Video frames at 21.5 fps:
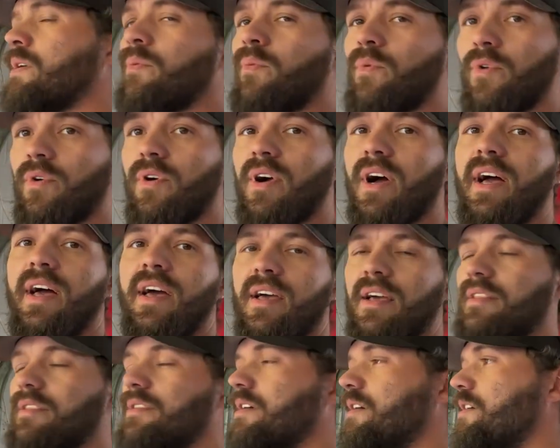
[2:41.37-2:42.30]
we're
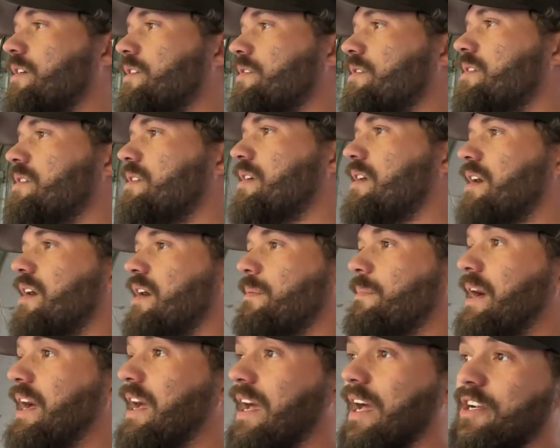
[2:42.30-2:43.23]
ahead there.
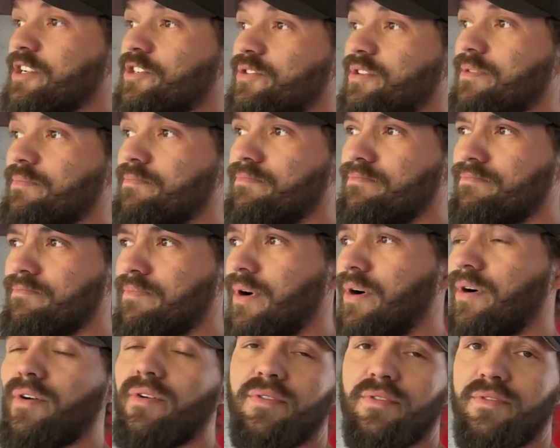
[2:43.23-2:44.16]
I actually
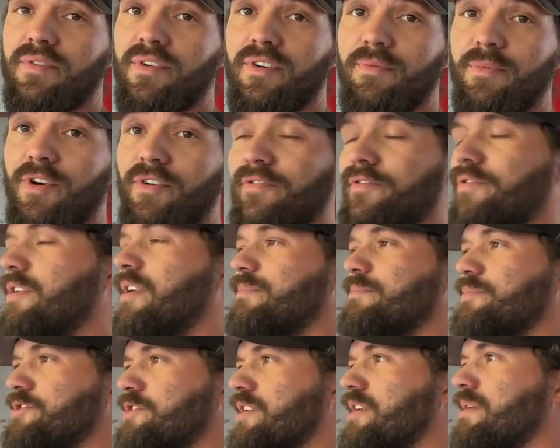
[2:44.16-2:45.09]
borrowed a turbo
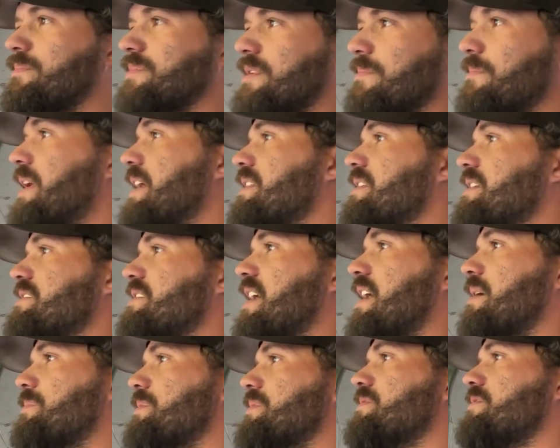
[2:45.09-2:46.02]
from Jim to make this
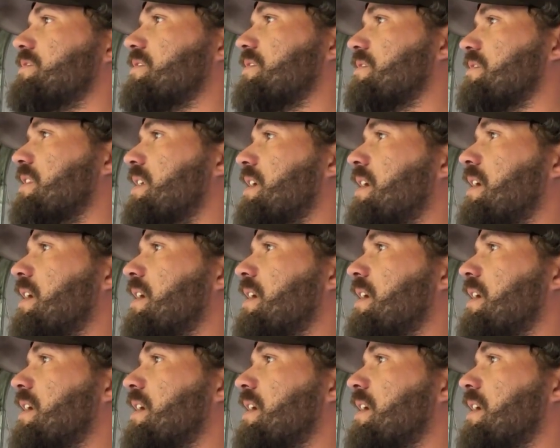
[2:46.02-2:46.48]
happen, so